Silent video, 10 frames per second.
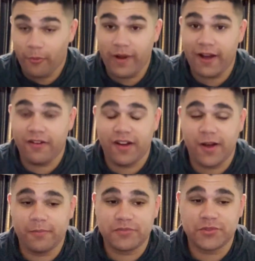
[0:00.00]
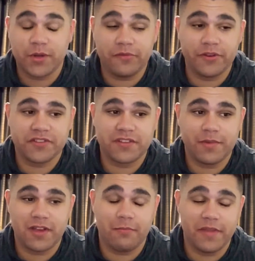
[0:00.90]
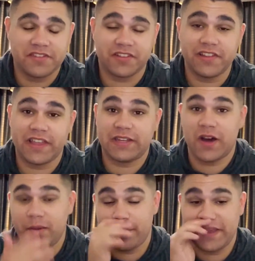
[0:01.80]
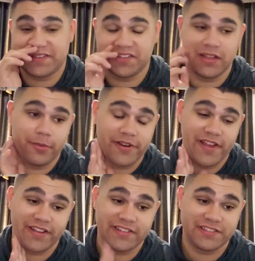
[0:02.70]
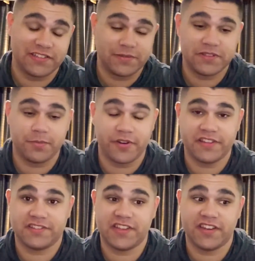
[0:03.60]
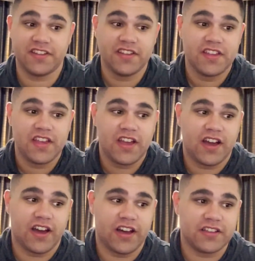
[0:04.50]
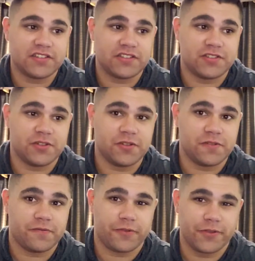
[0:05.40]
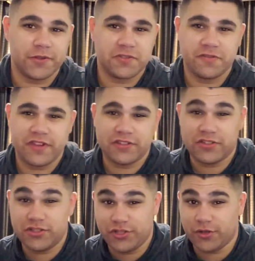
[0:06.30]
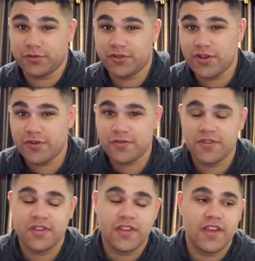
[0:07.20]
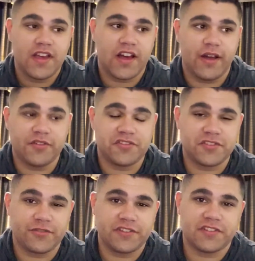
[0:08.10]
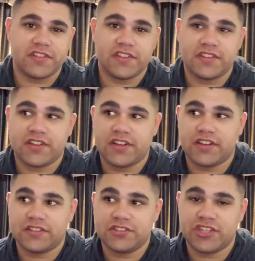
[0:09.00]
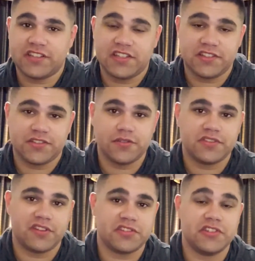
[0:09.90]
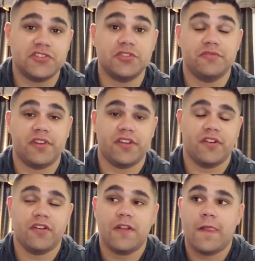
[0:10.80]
wow. So I've recently become basically like an on-base celebrity. I guess it's pretty insane. So for those of you that don't know, I was just recently in JTsuits. I was in his new video.